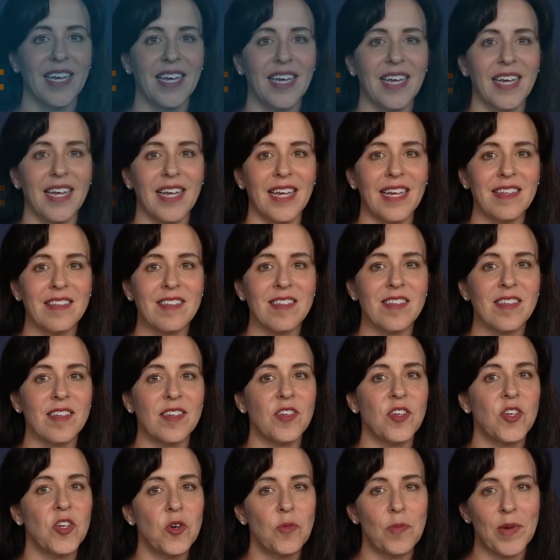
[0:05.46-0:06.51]
It's
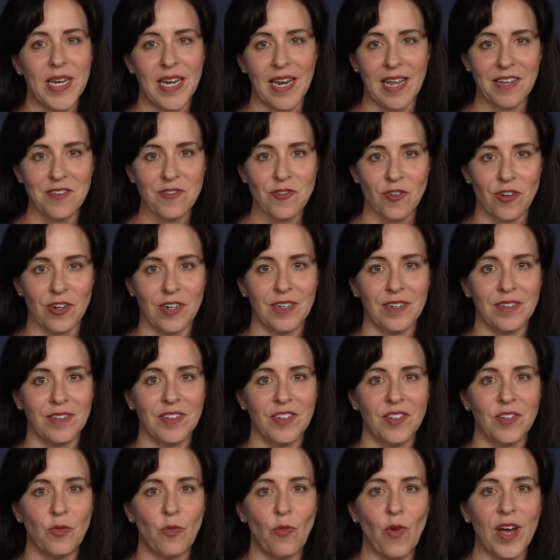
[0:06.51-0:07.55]
human nature
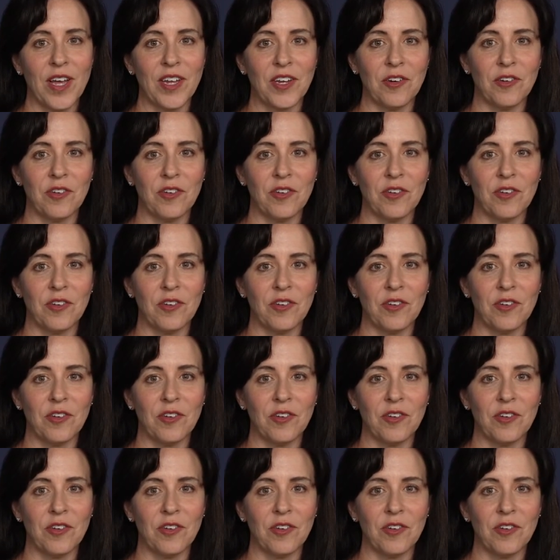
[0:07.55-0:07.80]
to want your